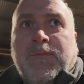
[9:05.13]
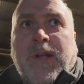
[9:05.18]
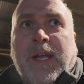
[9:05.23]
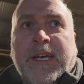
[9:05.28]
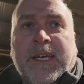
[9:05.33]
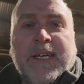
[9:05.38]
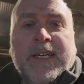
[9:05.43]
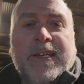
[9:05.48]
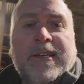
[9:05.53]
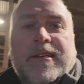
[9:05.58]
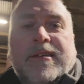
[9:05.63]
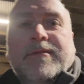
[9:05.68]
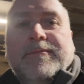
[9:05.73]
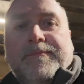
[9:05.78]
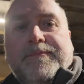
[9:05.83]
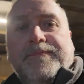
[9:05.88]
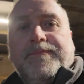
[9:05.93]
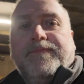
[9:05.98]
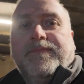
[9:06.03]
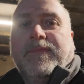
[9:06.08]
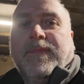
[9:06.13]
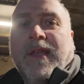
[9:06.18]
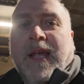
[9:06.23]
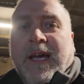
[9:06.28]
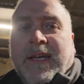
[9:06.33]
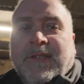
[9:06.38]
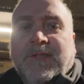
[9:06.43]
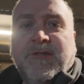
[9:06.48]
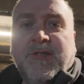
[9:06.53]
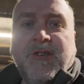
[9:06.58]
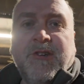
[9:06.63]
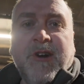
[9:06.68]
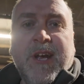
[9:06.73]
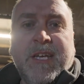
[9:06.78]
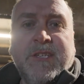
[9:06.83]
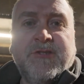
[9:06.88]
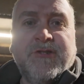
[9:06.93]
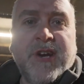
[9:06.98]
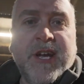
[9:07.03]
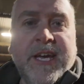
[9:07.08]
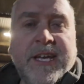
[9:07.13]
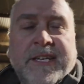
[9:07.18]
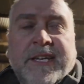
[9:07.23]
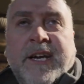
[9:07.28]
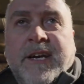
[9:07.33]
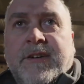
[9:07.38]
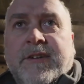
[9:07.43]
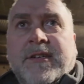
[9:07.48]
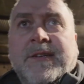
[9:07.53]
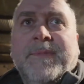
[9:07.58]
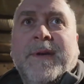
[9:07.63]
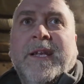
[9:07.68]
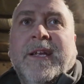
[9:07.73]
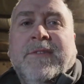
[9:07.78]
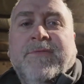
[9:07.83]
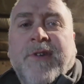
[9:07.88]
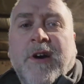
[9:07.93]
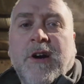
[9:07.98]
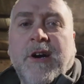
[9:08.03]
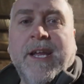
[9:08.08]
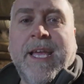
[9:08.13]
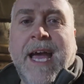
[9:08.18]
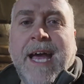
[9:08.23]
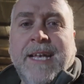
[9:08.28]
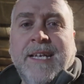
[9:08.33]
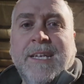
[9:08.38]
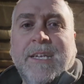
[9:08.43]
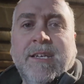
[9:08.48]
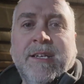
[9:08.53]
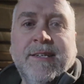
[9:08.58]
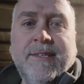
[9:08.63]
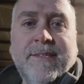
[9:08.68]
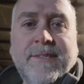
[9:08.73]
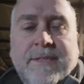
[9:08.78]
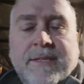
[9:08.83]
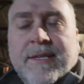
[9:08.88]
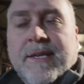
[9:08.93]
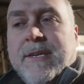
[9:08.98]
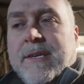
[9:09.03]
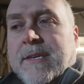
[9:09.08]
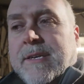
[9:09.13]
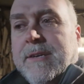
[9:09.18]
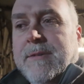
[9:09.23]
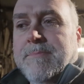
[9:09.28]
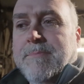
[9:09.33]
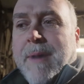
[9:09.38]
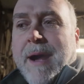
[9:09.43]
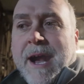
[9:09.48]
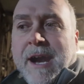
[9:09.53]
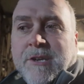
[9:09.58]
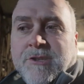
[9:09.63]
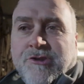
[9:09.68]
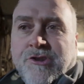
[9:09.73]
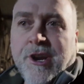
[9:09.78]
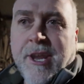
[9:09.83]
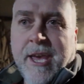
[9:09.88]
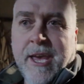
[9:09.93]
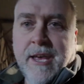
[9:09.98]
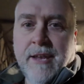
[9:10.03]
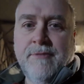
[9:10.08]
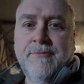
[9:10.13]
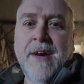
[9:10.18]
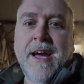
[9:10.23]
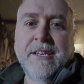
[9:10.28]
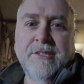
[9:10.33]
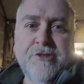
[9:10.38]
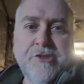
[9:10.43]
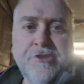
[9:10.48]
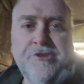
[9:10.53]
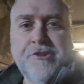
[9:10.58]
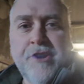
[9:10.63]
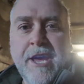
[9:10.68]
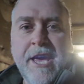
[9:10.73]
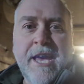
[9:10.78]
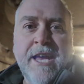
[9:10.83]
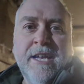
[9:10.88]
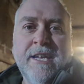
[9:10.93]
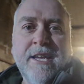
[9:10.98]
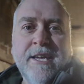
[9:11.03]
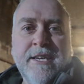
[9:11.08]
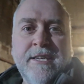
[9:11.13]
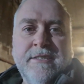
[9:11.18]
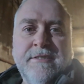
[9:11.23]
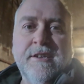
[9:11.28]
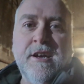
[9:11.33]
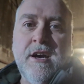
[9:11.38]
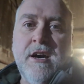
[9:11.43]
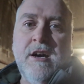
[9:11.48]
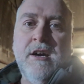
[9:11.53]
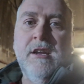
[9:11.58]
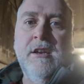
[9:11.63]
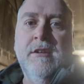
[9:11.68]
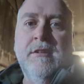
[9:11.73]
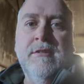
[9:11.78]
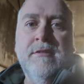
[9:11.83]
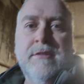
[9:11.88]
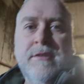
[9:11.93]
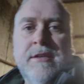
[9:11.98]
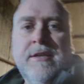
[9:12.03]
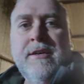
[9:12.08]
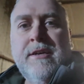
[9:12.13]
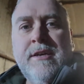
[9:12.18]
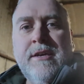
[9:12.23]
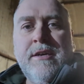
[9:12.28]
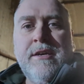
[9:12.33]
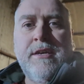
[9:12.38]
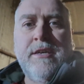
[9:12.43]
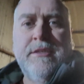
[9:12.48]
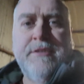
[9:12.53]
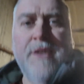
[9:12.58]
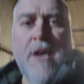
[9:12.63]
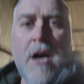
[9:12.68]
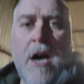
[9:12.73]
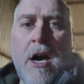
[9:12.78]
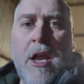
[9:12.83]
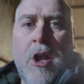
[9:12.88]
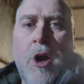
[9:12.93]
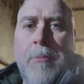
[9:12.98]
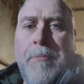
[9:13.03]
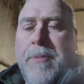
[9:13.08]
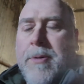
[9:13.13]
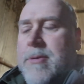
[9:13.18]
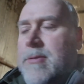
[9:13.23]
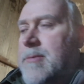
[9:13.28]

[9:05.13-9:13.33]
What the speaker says: Like there's the great trade there at the minute for cattle. Mar trade, factory trade, like is all up.